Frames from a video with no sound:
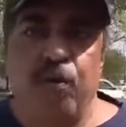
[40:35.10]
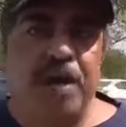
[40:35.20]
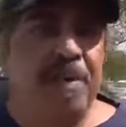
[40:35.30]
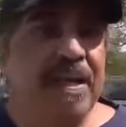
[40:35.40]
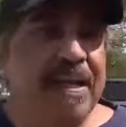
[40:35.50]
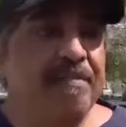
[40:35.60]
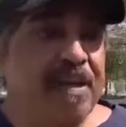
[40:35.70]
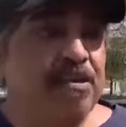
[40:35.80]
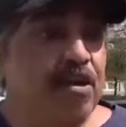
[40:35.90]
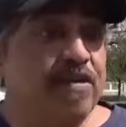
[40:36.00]
We believe
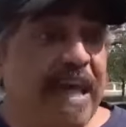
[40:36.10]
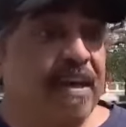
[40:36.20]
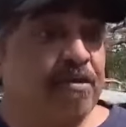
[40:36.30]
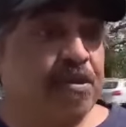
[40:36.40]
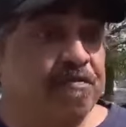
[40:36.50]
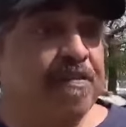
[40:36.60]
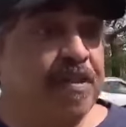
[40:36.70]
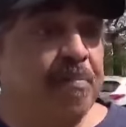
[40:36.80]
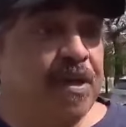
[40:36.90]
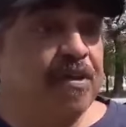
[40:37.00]
that that
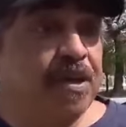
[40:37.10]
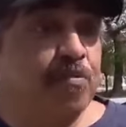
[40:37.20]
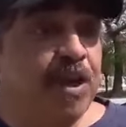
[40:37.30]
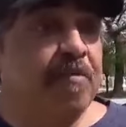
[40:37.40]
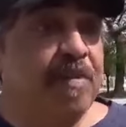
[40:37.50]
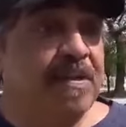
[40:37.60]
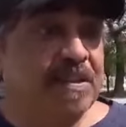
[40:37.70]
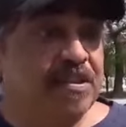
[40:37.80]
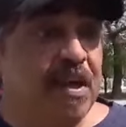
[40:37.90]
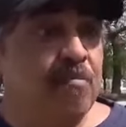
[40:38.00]
$150 million would have been in
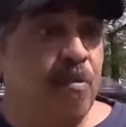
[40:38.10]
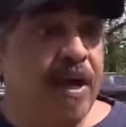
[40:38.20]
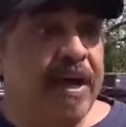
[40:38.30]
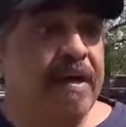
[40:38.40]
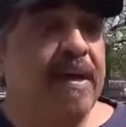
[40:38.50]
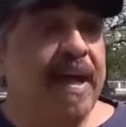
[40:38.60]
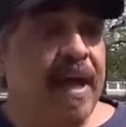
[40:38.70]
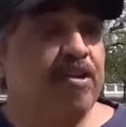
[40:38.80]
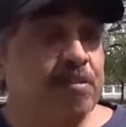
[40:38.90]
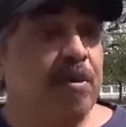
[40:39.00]
some way
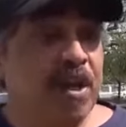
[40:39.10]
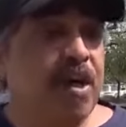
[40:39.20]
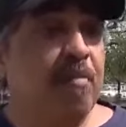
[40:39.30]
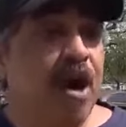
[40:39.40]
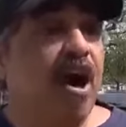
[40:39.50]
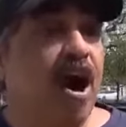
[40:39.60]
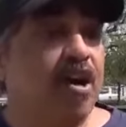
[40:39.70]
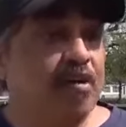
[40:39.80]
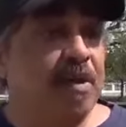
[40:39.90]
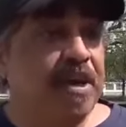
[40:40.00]
eligible to come to our
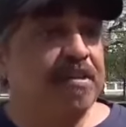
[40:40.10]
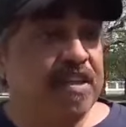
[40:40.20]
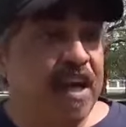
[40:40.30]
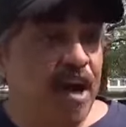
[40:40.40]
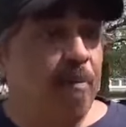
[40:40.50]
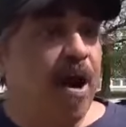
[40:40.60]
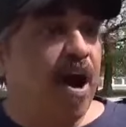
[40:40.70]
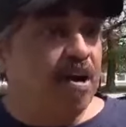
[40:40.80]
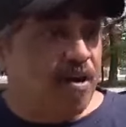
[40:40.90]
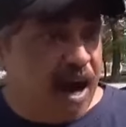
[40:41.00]
communities to help
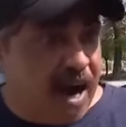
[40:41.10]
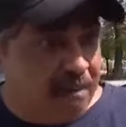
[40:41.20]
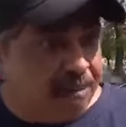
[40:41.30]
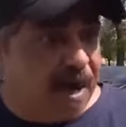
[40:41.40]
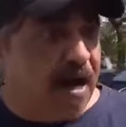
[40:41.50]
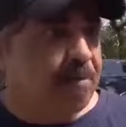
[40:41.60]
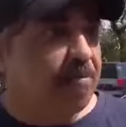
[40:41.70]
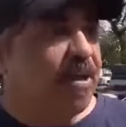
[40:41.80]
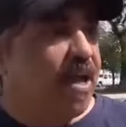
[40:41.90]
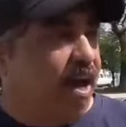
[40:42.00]
our crime
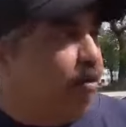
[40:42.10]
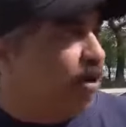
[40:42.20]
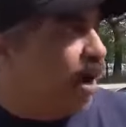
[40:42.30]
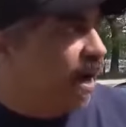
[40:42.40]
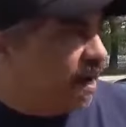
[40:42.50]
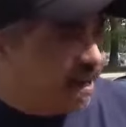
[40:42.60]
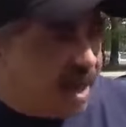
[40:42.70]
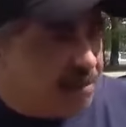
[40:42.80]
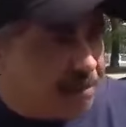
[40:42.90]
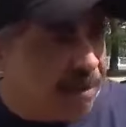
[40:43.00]
problems, help with our
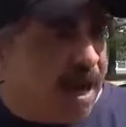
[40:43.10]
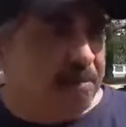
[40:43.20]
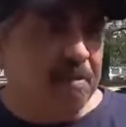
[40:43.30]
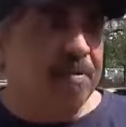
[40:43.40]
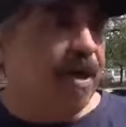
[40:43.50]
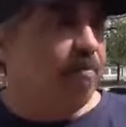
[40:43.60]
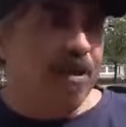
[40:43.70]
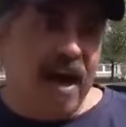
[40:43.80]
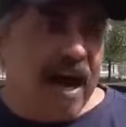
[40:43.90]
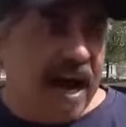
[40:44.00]
economic problems, help
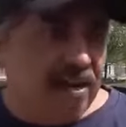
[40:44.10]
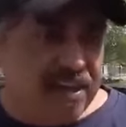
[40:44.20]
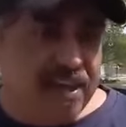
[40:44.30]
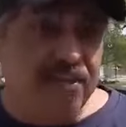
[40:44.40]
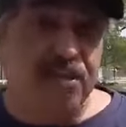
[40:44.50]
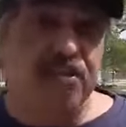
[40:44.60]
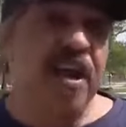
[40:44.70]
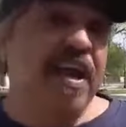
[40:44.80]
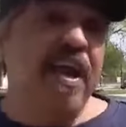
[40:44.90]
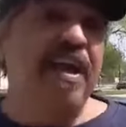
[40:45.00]
with our housing issues.
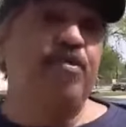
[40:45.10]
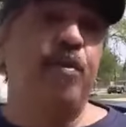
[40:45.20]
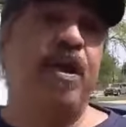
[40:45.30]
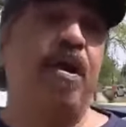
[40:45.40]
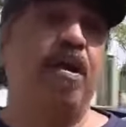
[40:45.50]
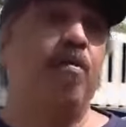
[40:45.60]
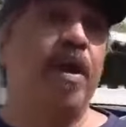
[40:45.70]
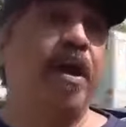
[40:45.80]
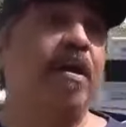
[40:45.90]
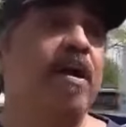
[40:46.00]
And as we all
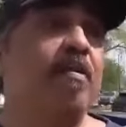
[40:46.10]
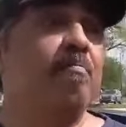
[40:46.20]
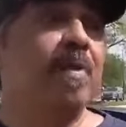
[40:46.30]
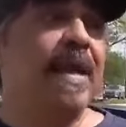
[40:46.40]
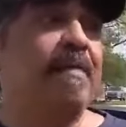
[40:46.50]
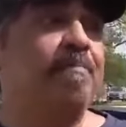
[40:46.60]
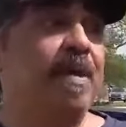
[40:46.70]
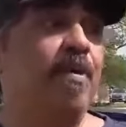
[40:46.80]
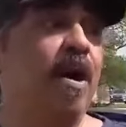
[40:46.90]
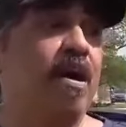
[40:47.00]
aware, black
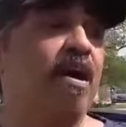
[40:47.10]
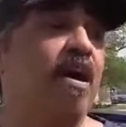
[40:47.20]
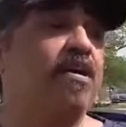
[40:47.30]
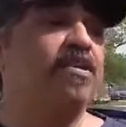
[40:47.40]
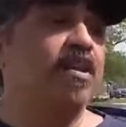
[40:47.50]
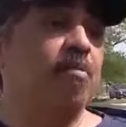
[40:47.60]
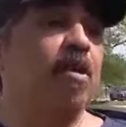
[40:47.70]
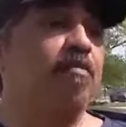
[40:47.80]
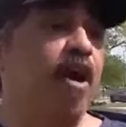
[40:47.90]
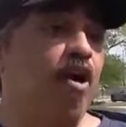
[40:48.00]
people are the largest
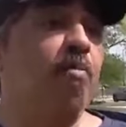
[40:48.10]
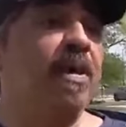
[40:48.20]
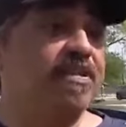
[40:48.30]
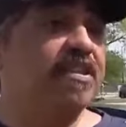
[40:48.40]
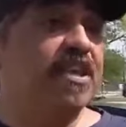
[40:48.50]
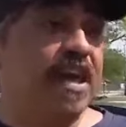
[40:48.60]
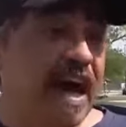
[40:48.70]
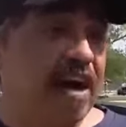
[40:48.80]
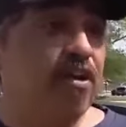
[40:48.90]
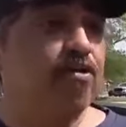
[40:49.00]
number of homeless in
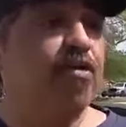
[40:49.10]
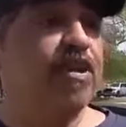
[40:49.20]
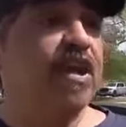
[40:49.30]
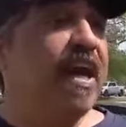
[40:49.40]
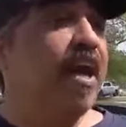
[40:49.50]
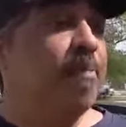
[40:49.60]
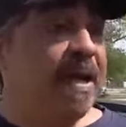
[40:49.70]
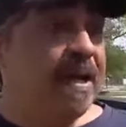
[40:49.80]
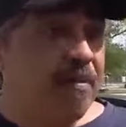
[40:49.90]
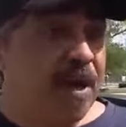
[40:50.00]
Chicago. So if you're going to help
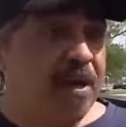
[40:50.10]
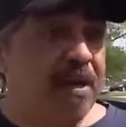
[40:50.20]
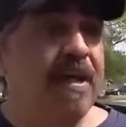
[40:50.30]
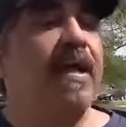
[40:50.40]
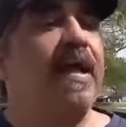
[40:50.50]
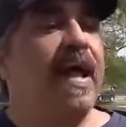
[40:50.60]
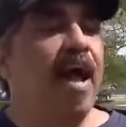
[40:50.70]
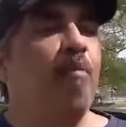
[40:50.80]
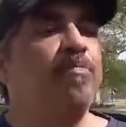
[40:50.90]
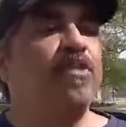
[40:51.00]
anyone,
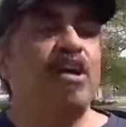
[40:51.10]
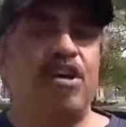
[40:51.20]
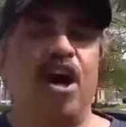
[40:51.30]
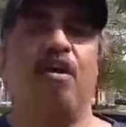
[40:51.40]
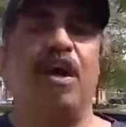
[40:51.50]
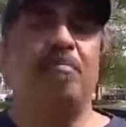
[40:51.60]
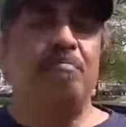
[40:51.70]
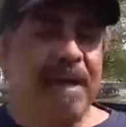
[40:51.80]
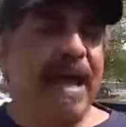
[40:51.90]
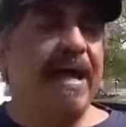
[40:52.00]
help the current
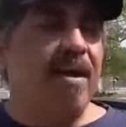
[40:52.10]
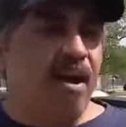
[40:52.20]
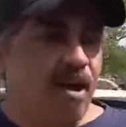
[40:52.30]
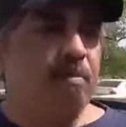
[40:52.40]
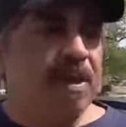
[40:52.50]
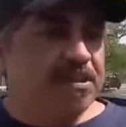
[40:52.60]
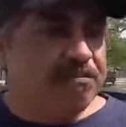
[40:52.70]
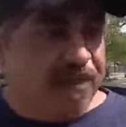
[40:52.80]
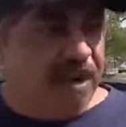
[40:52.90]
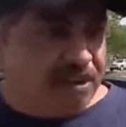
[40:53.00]
black homeless
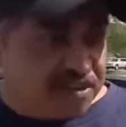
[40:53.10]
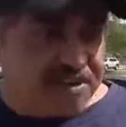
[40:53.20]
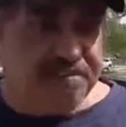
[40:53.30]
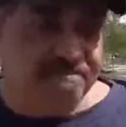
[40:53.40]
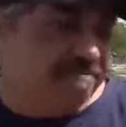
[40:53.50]
first.